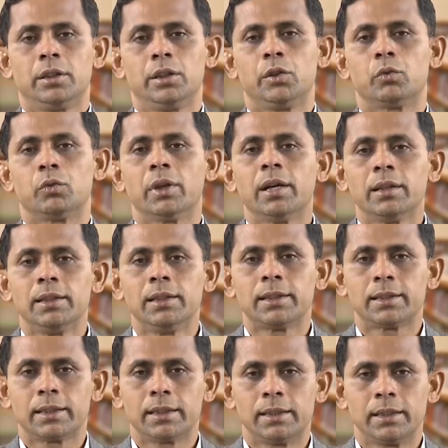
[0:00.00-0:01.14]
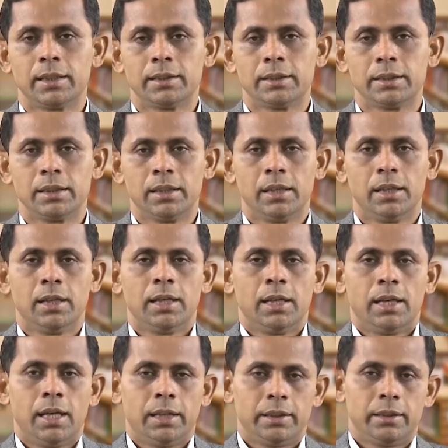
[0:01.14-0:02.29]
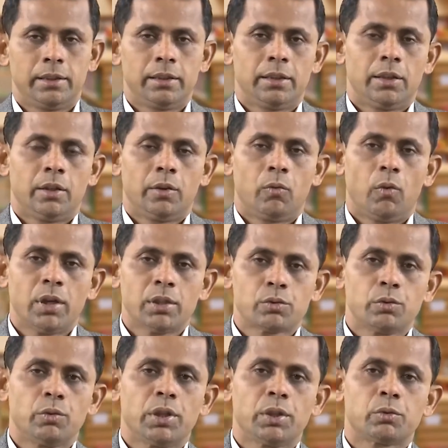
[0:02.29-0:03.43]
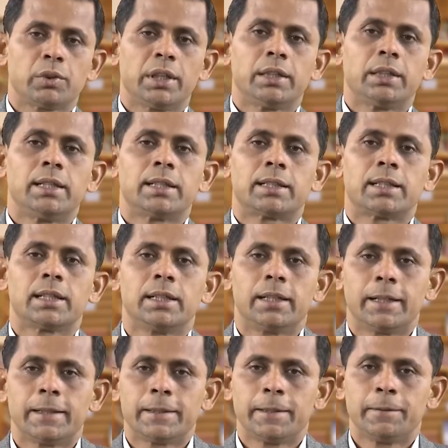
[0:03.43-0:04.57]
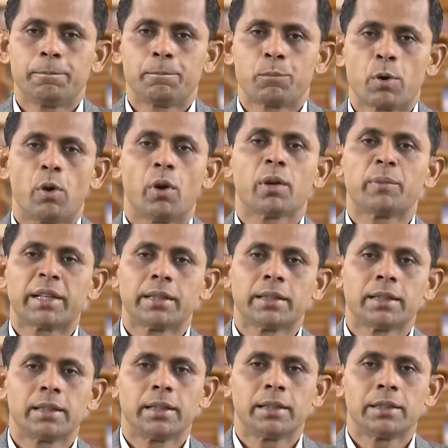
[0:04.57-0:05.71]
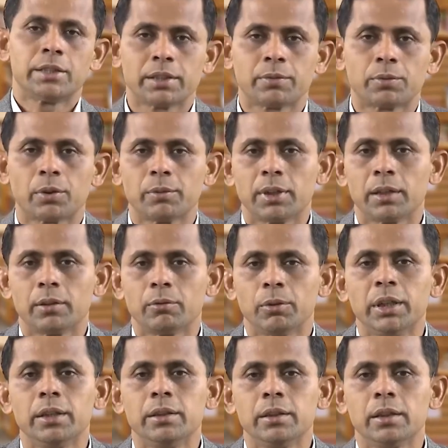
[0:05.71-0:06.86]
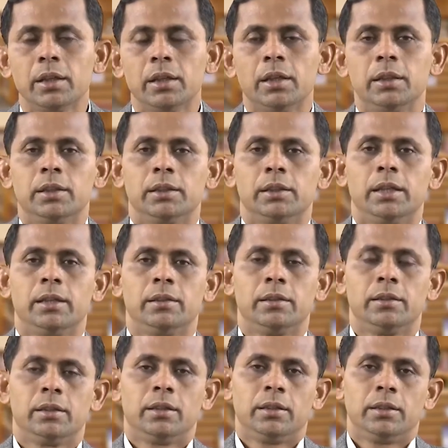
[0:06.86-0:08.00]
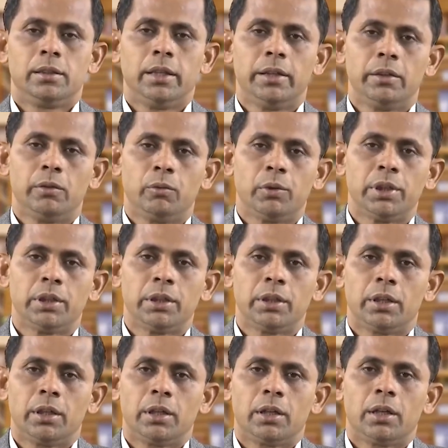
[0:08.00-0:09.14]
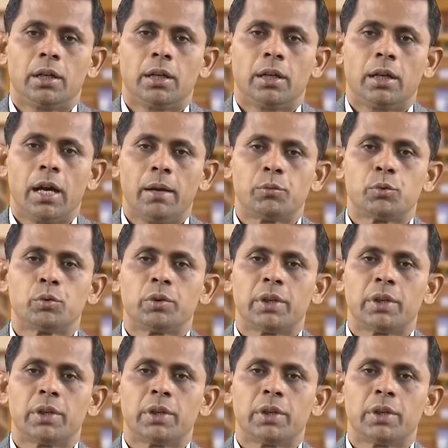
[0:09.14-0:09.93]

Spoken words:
into the electrical energy. And once we want to get the electrical energy or mechanical energy from the wind, then we have to